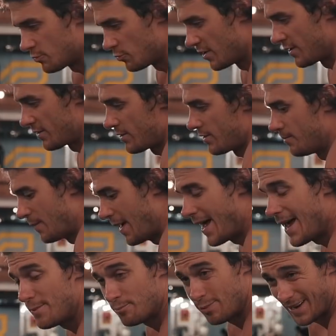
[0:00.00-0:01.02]
with my
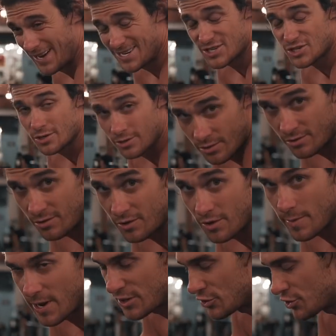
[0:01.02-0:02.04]
head placed on
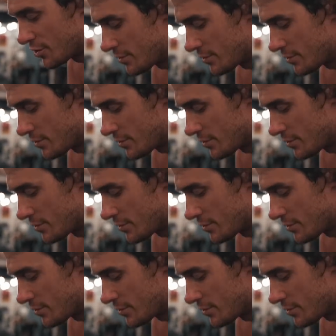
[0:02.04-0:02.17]
the bench.